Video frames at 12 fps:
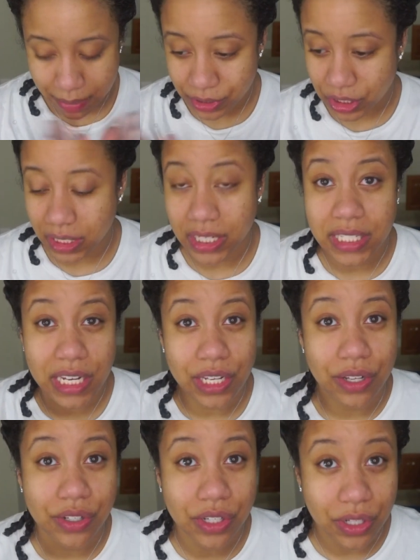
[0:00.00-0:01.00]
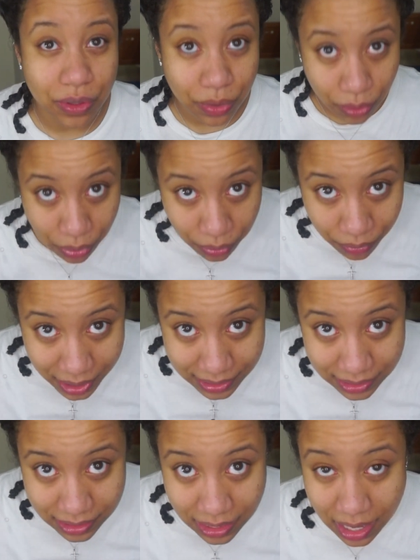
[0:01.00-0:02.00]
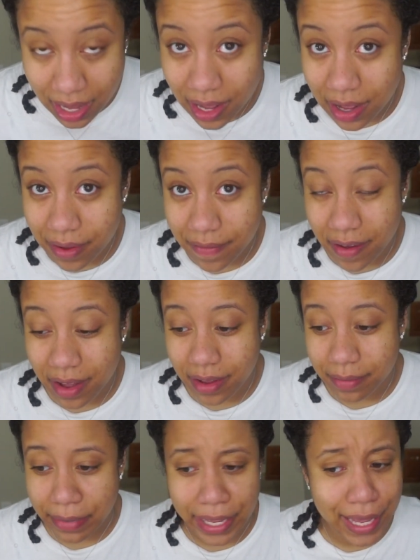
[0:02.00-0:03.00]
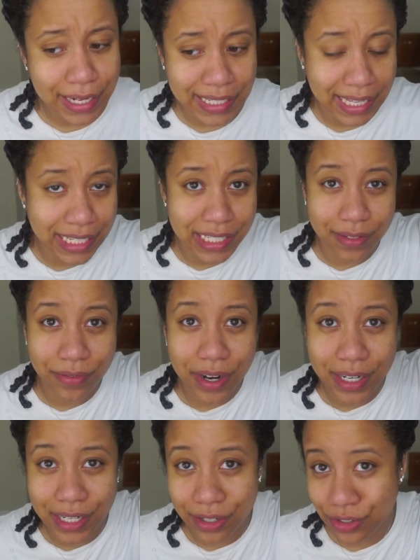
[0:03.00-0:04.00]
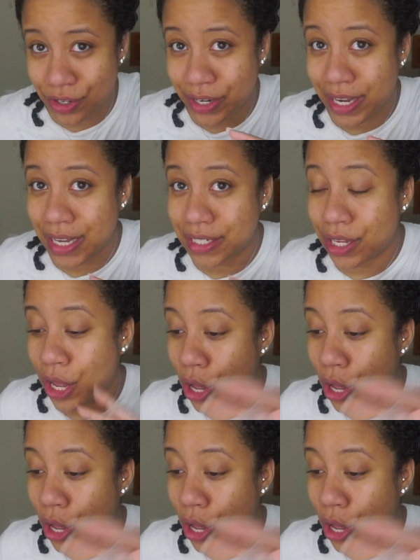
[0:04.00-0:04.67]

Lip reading: just gonna continue to do the rest of my head till I get to the front, and I'll show you guys